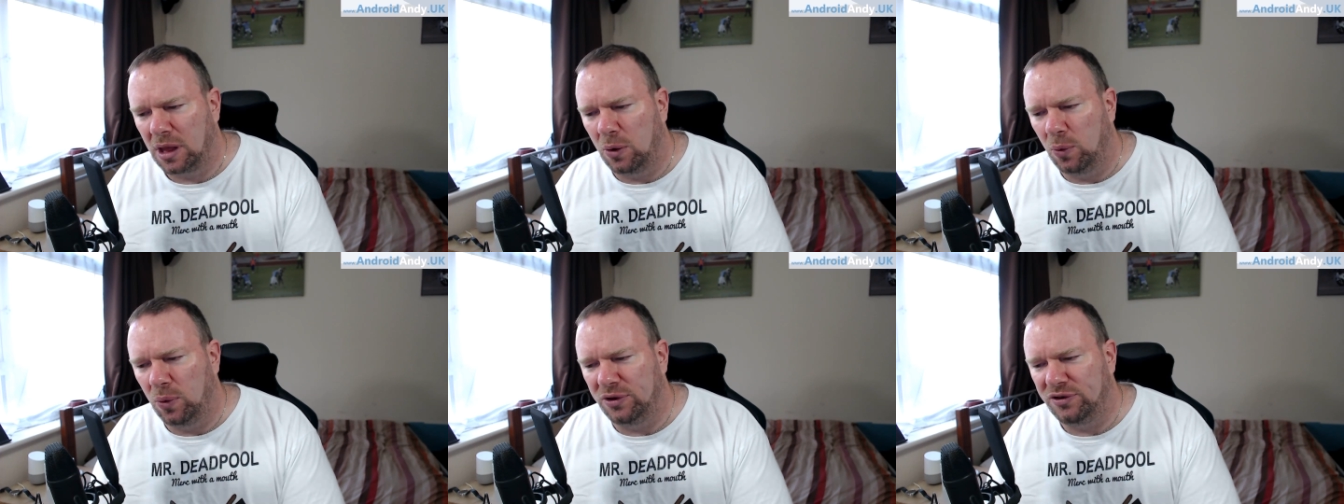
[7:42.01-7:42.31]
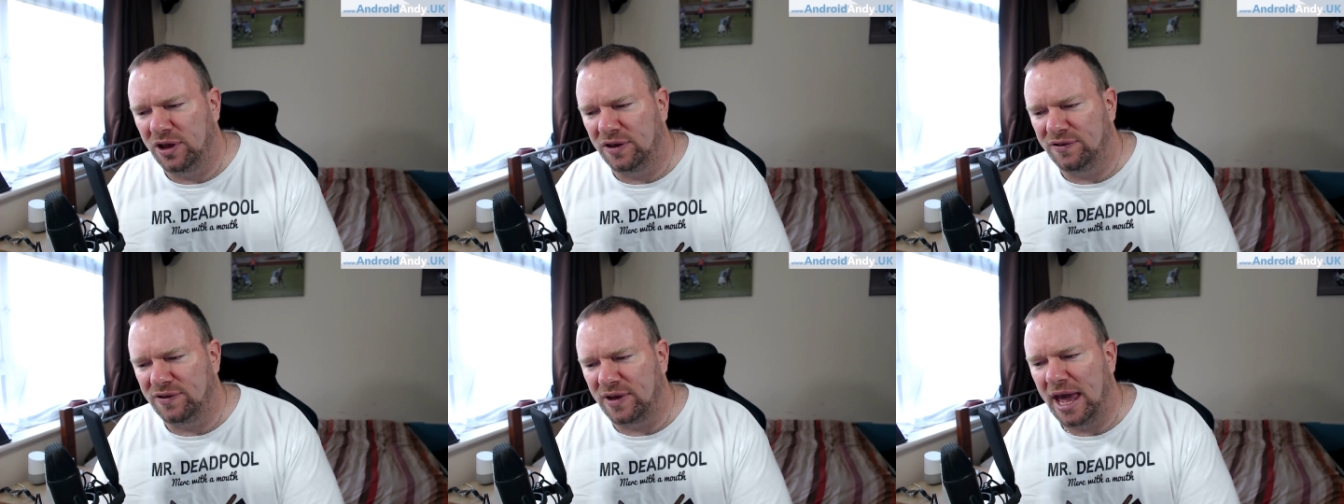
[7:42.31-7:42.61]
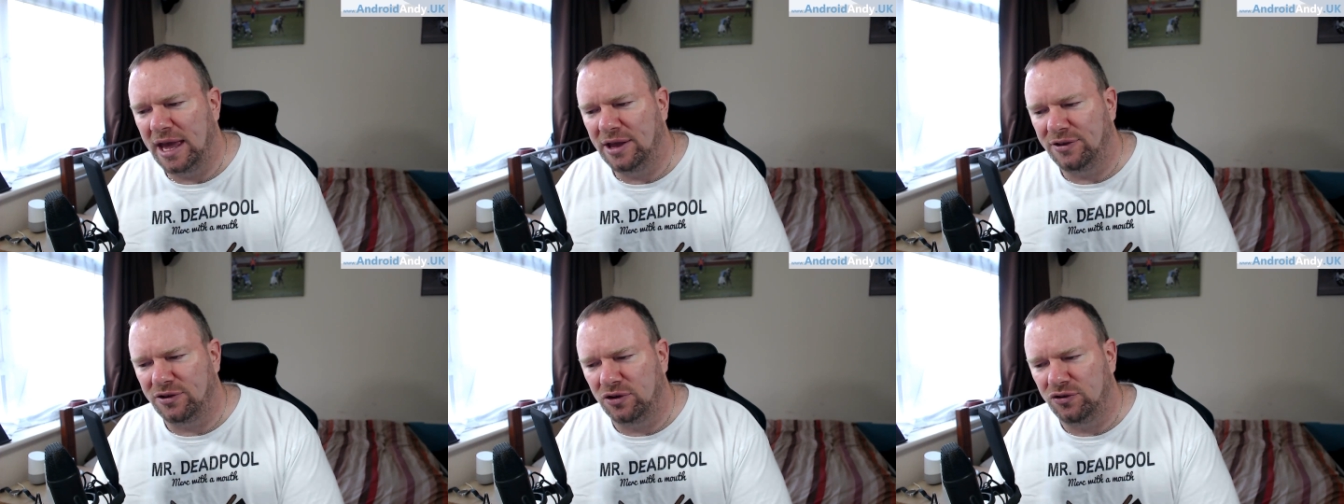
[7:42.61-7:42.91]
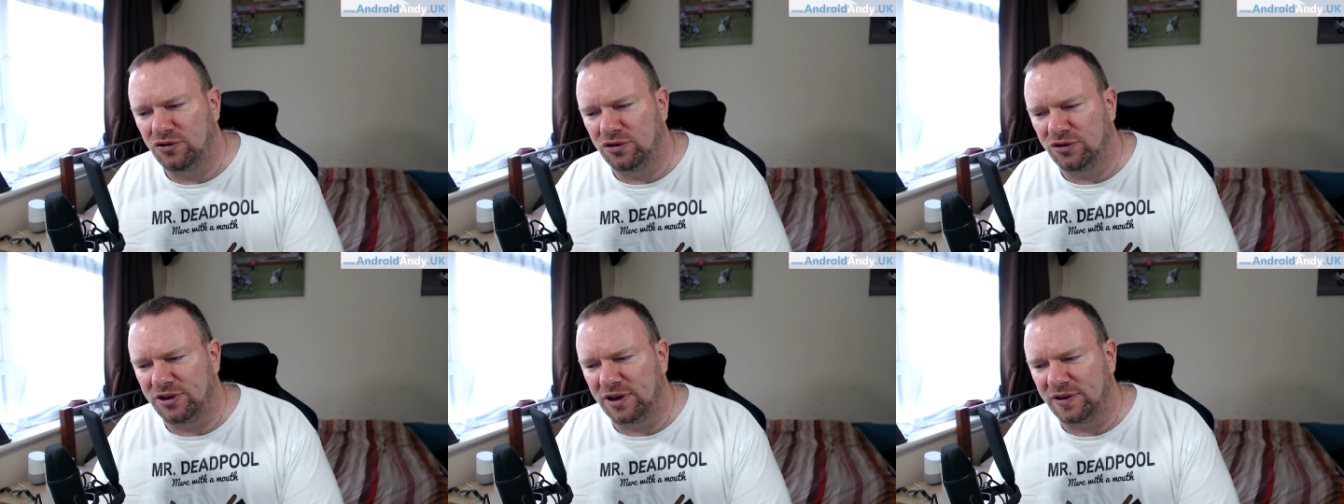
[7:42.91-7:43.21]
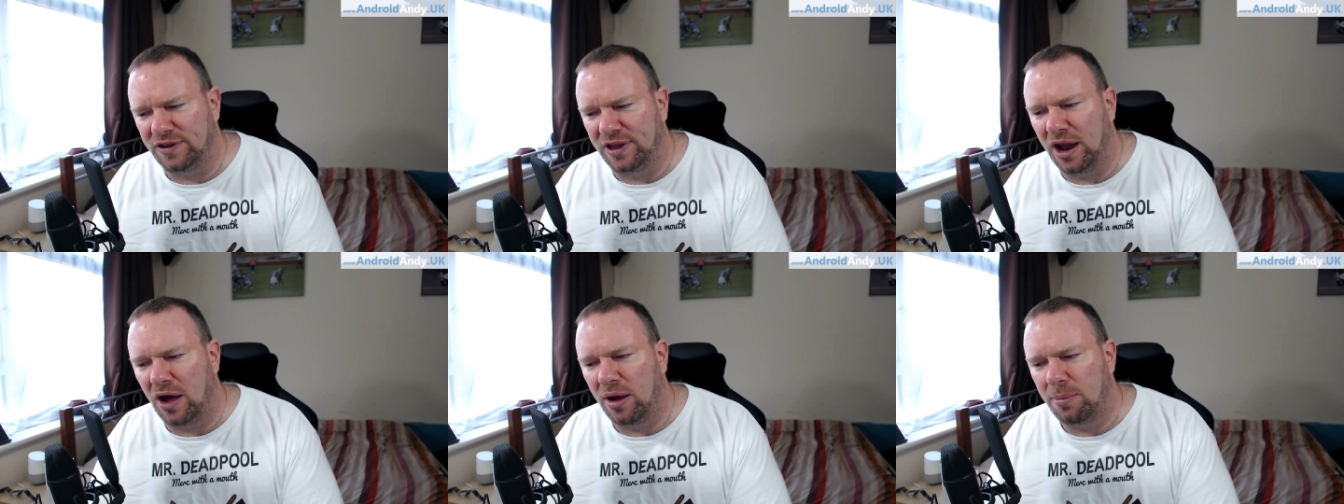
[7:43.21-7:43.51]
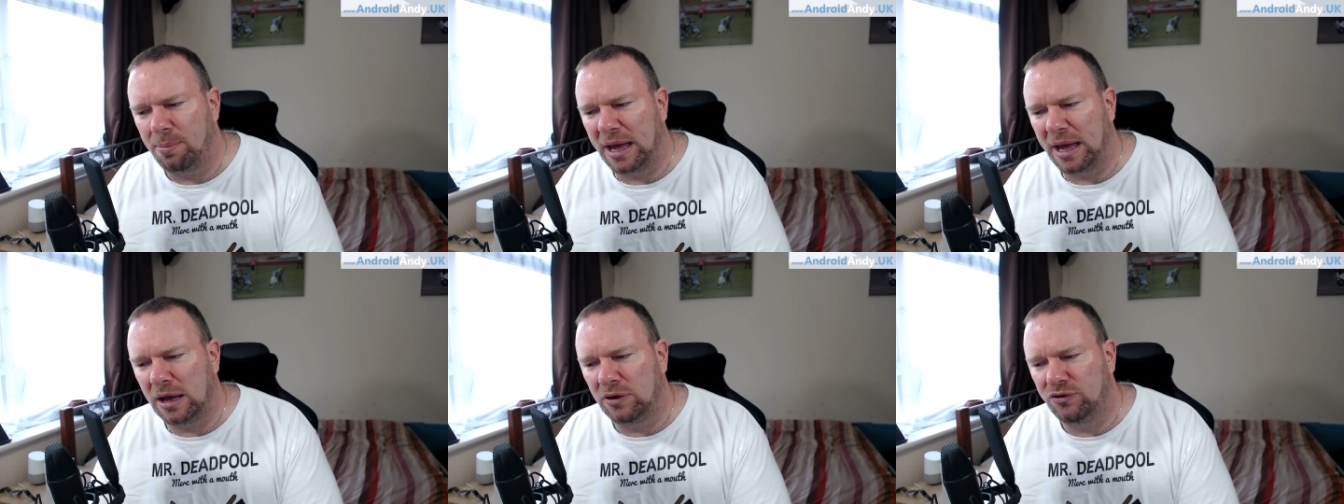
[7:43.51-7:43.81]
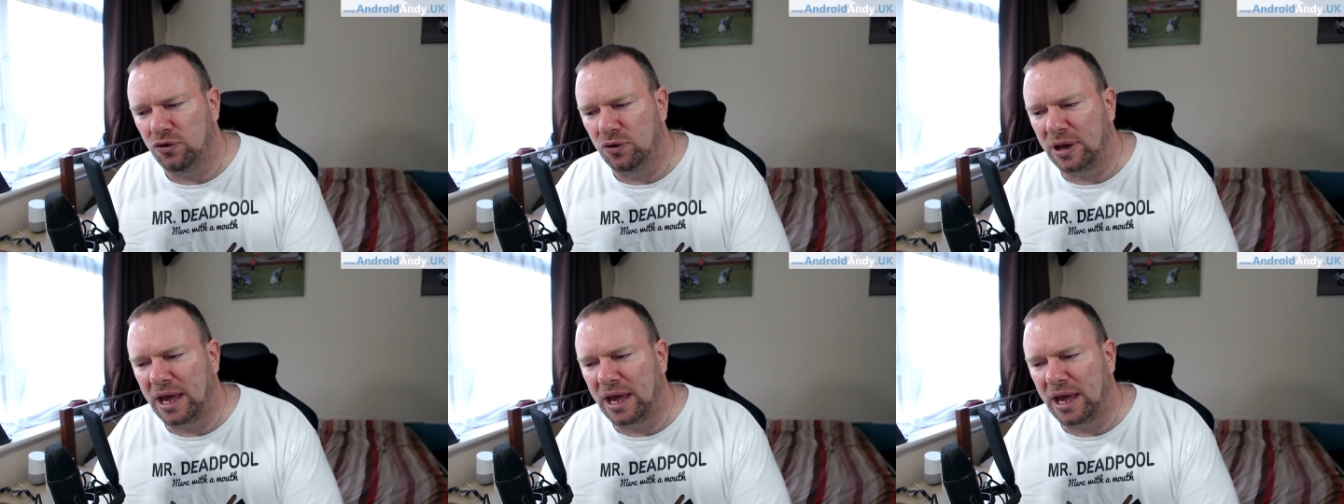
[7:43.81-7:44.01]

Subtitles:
which is £869.